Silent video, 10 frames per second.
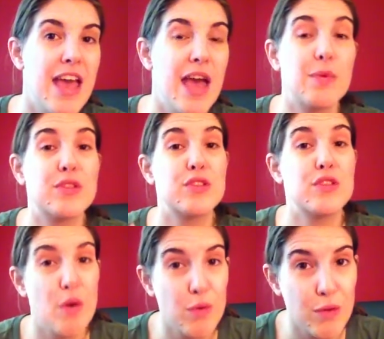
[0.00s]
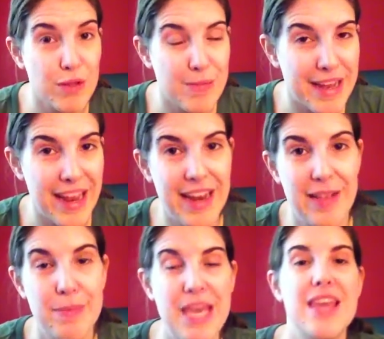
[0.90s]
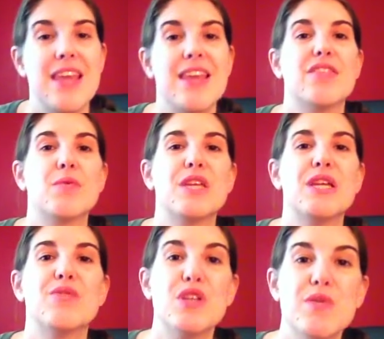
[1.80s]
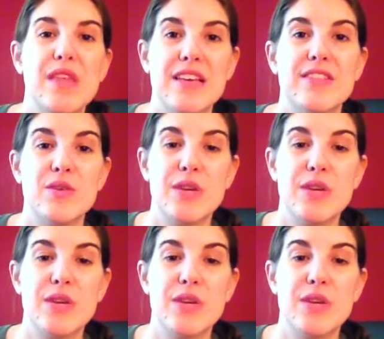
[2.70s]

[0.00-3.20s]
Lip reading: And what's so cool about NLP is when you do this,